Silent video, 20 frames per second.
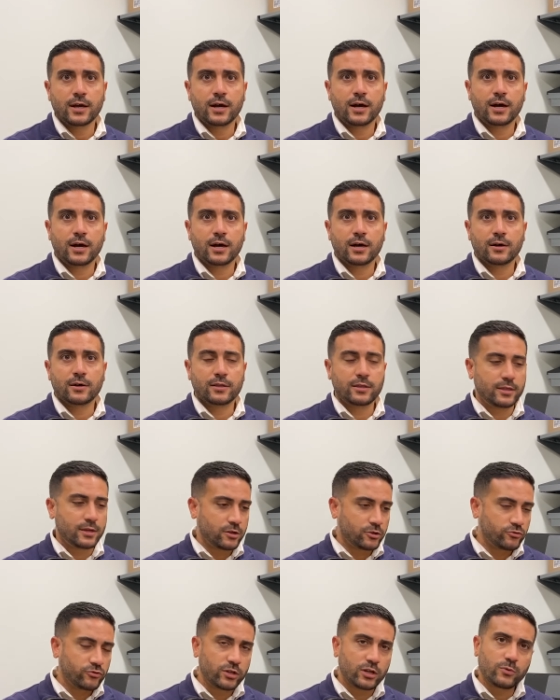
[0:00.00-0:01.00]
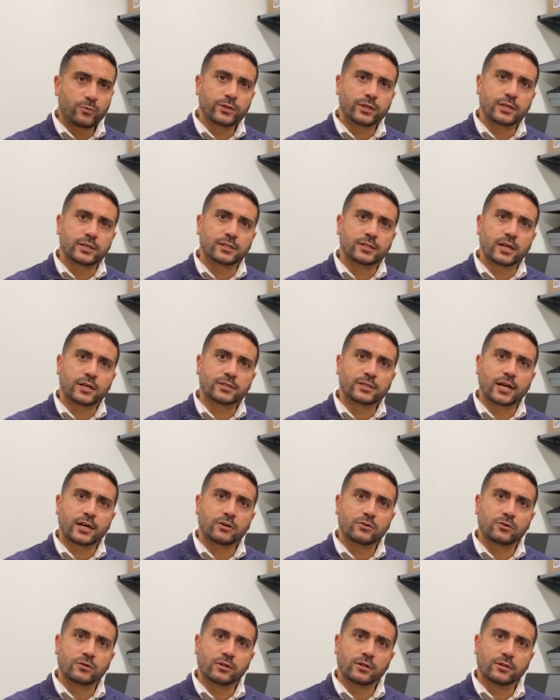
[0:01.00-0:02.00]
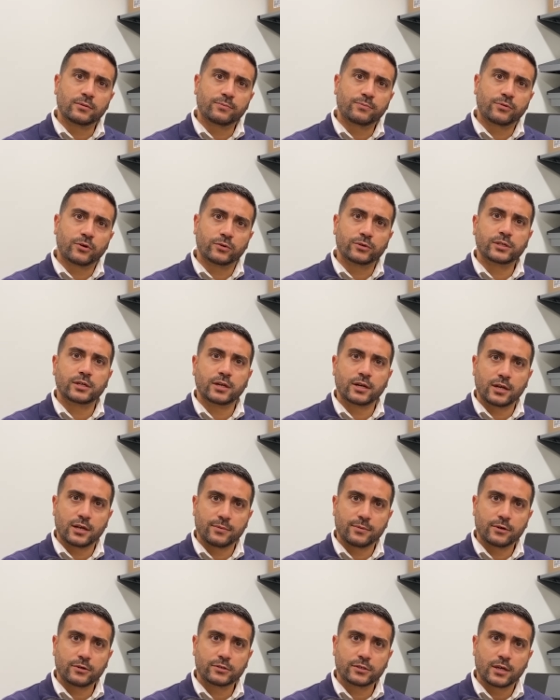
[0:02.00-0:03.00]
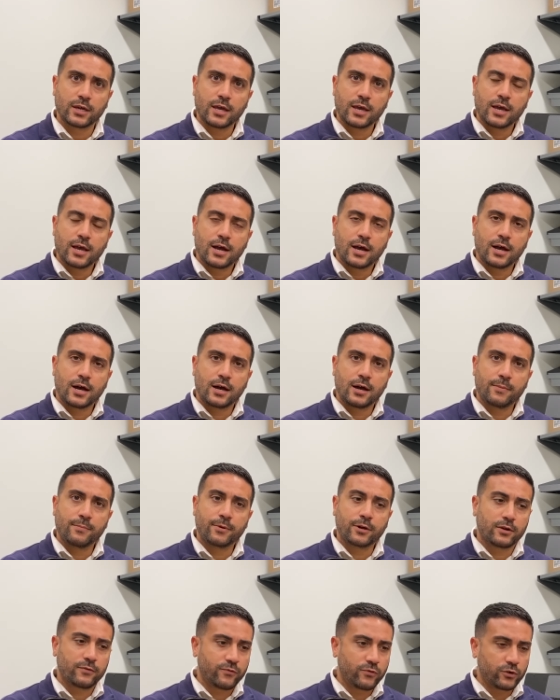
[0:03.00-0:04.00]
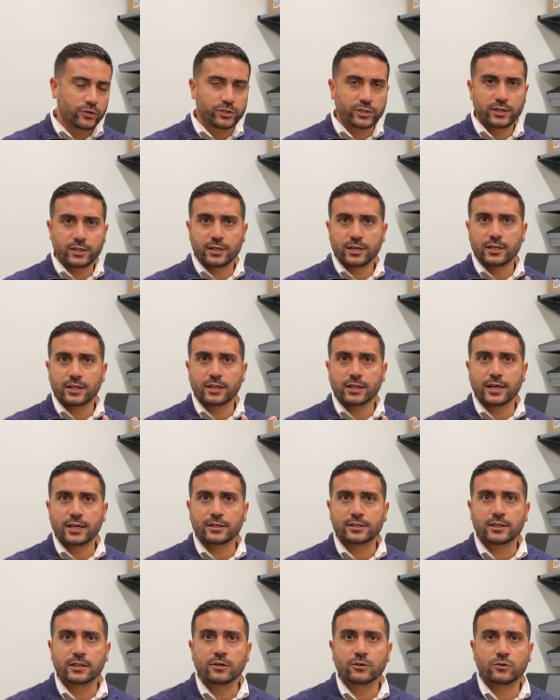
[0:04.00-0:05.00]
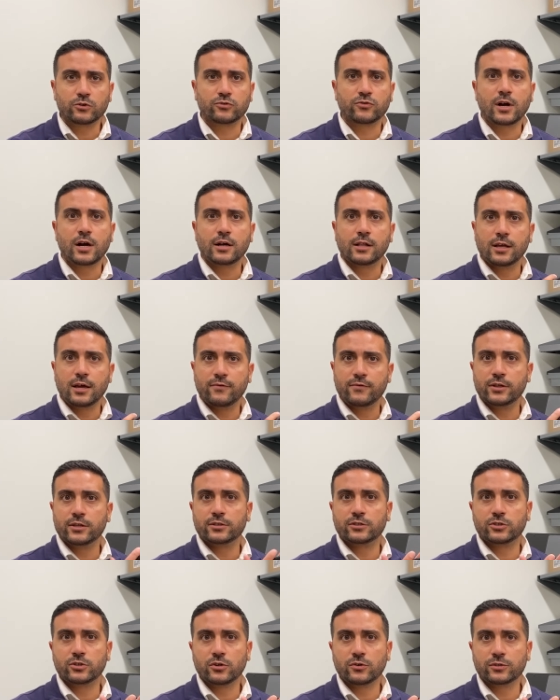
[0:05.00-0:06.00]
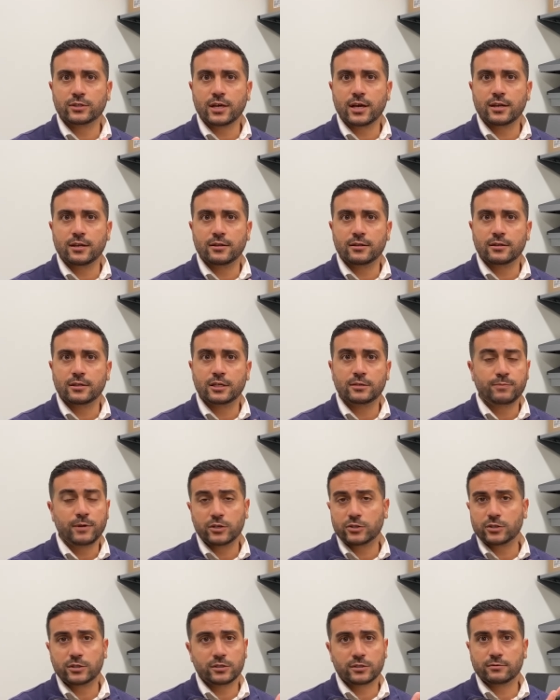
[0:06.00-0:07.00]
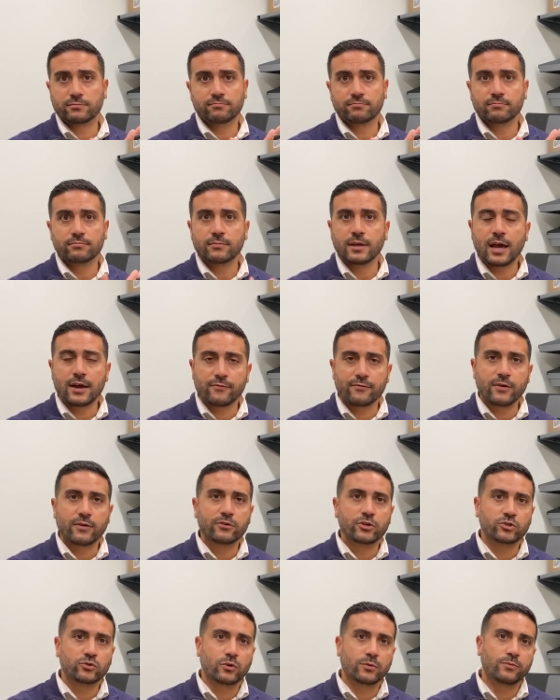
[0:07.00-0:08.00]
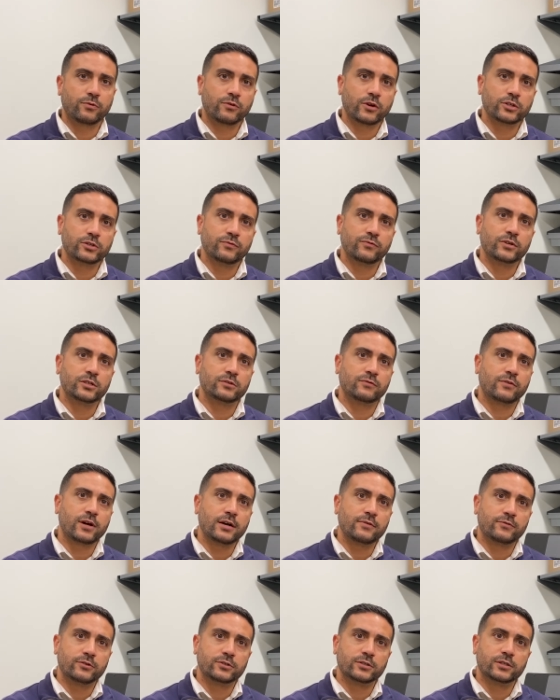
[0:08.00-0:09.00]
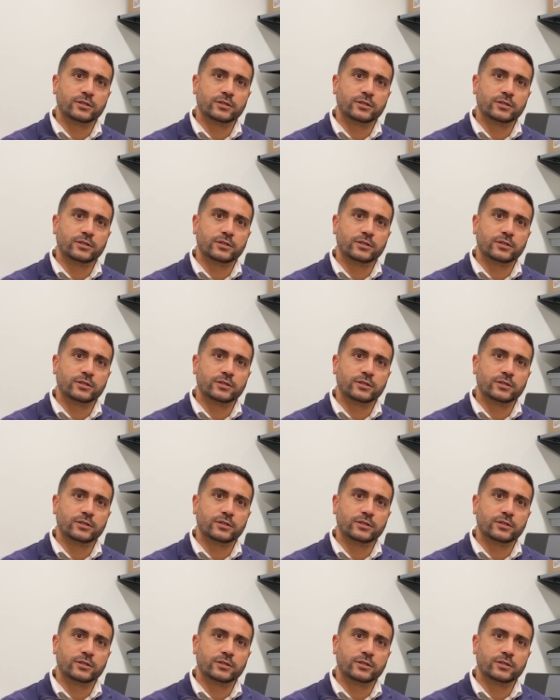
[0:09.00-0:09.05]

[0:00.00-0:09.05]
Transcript: Uh, they're treated with these cell cycle protein inhibitors, uh, but unfortunately, the latest clinical trial evidence shows that these patients have very short progression-free survivals.